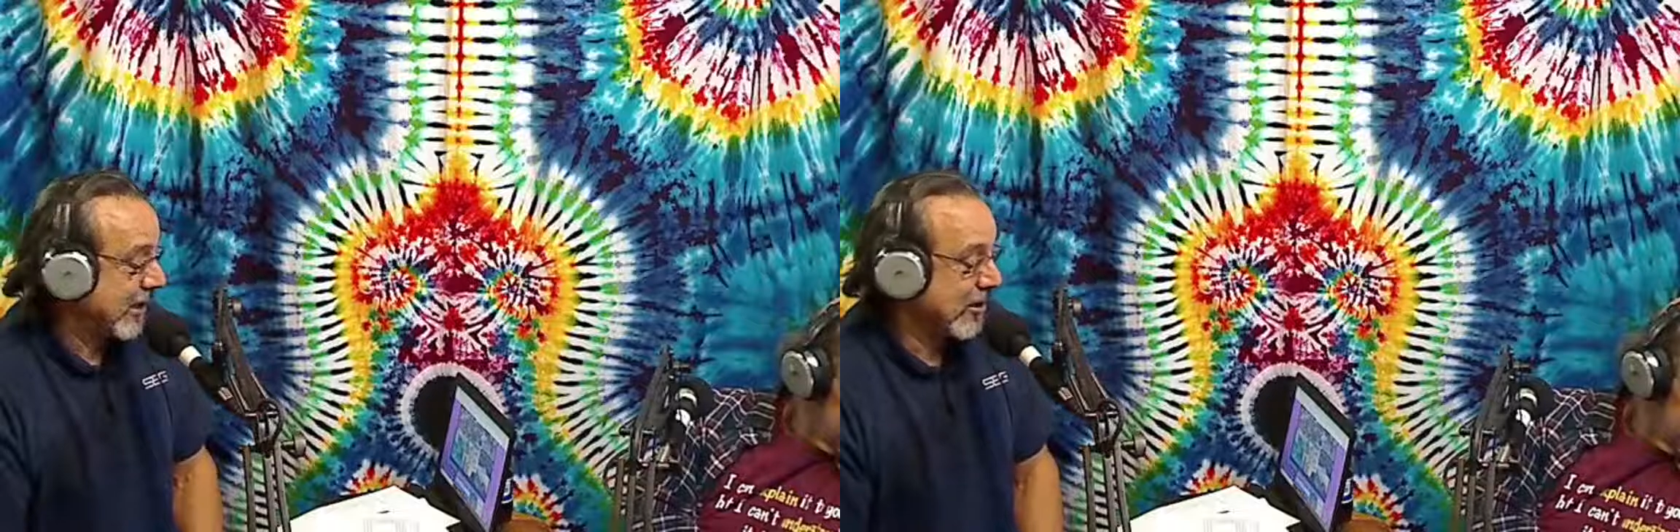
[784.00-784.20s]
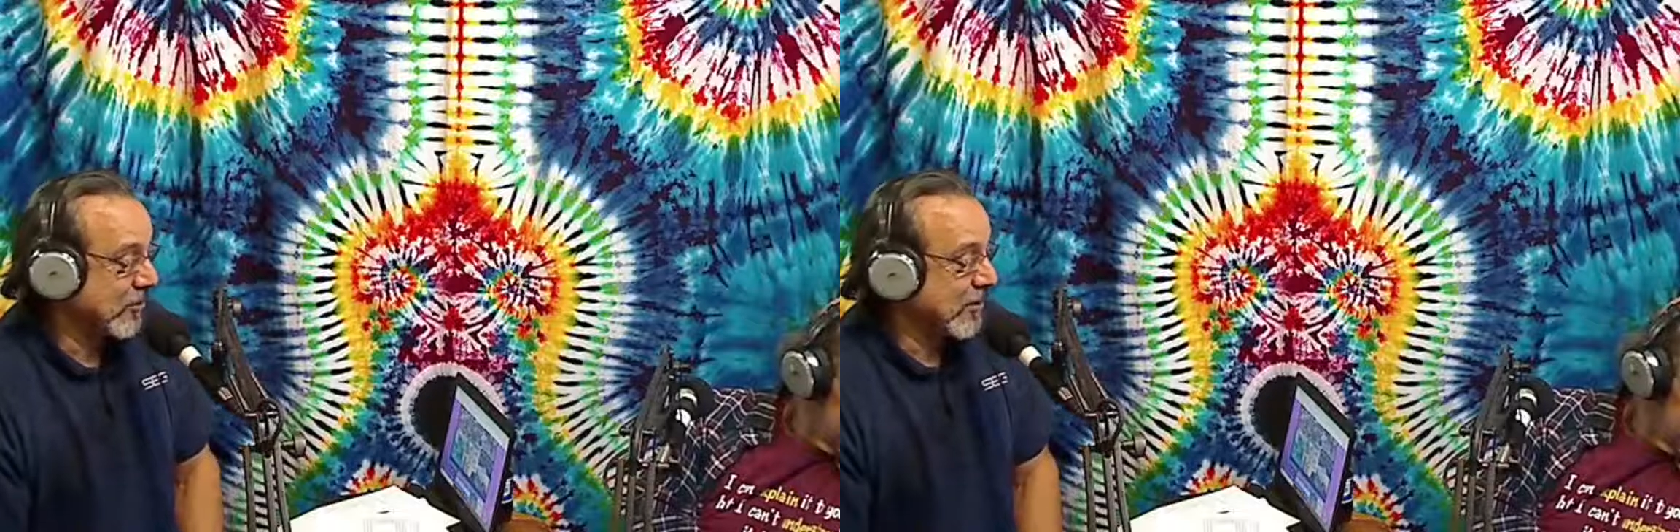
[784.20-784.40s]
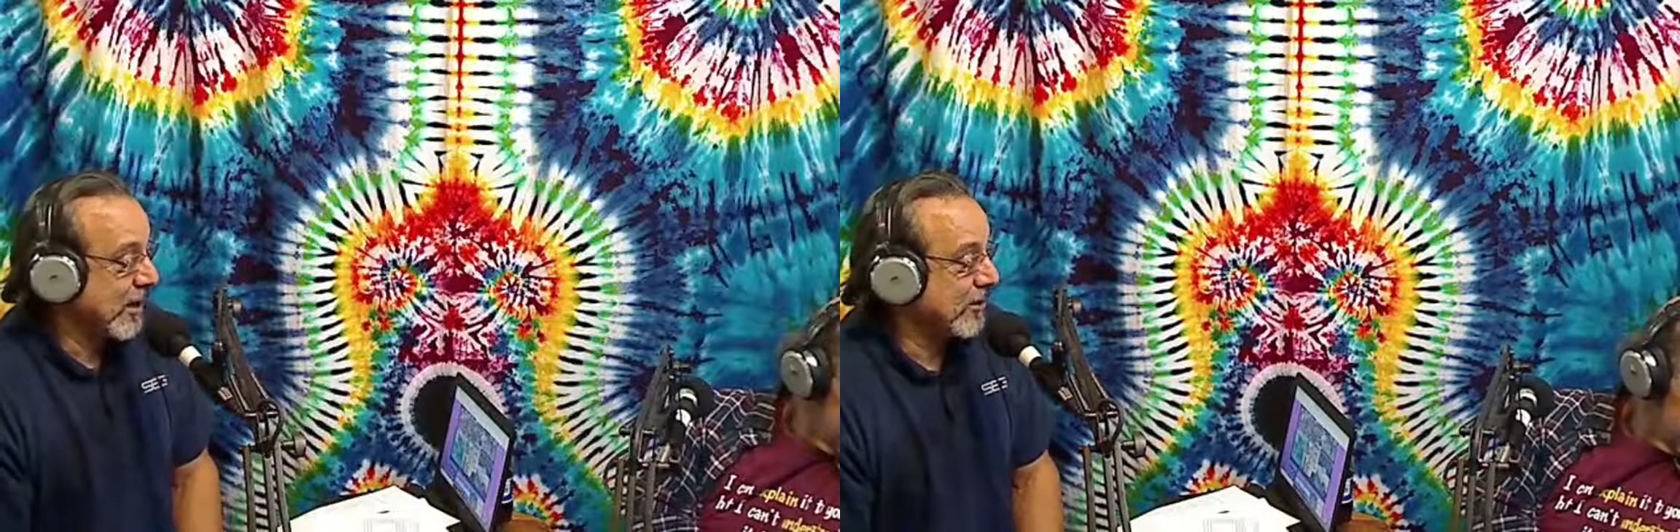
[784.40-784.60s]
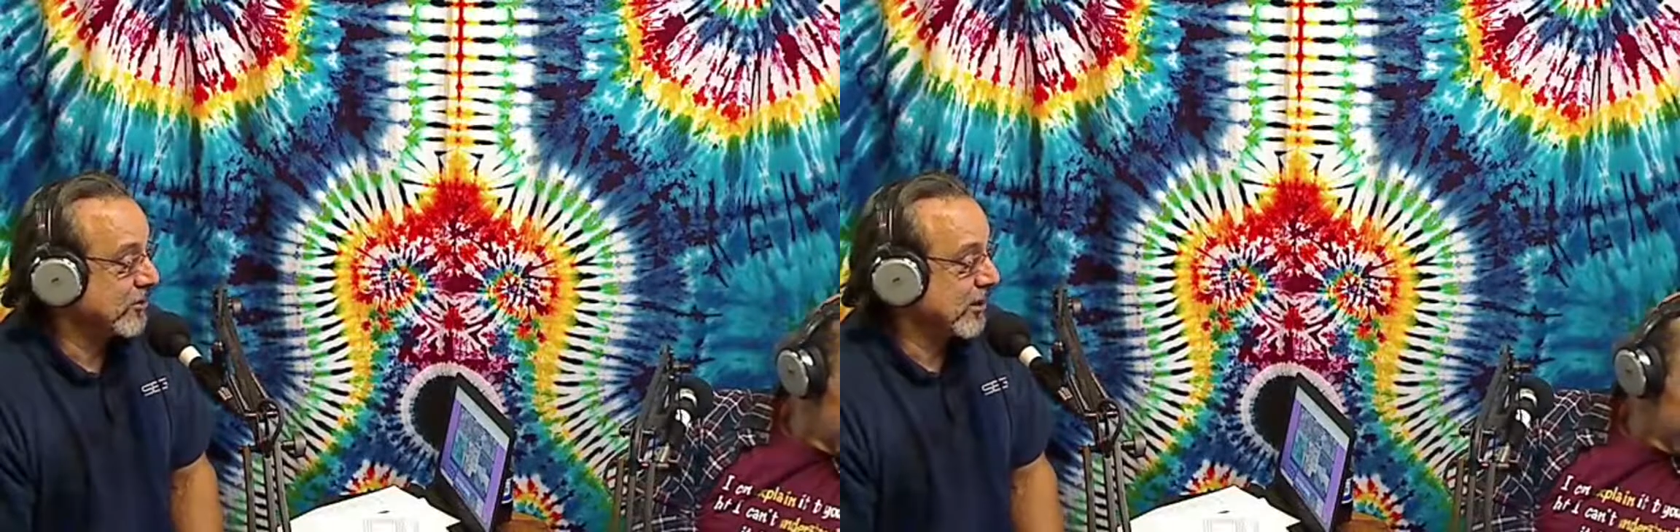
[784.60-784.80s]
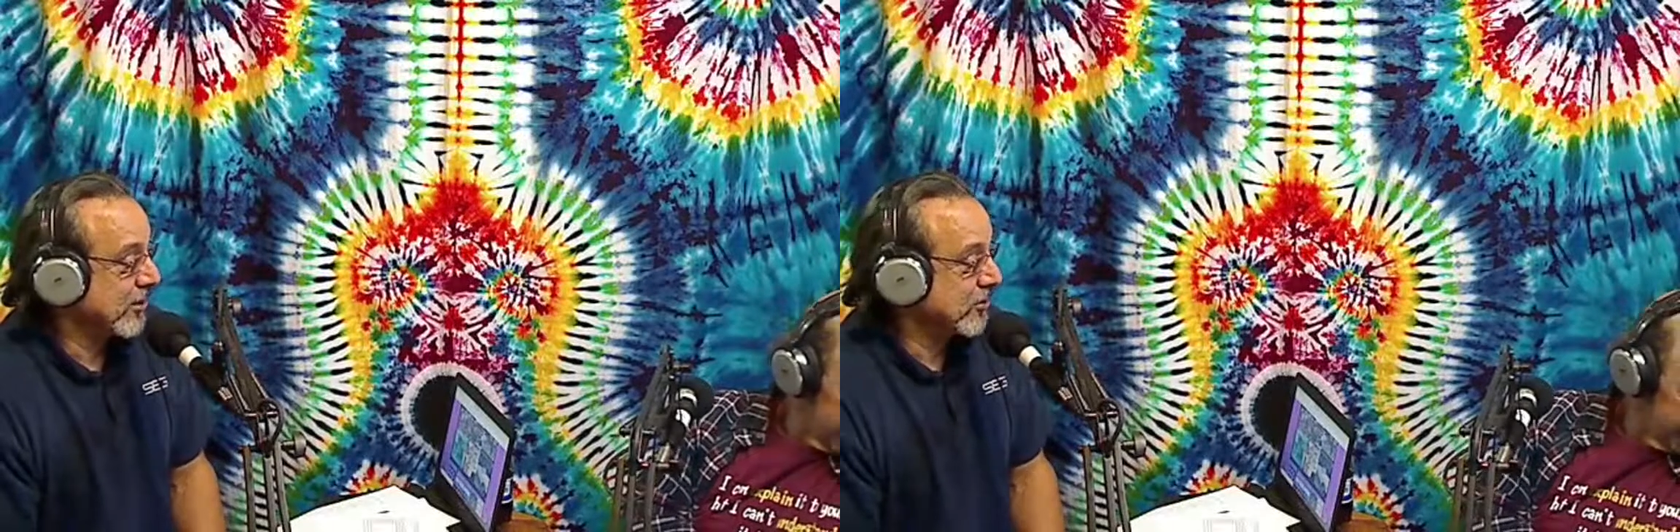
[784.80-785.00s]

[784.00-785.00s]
of low riders, a lot of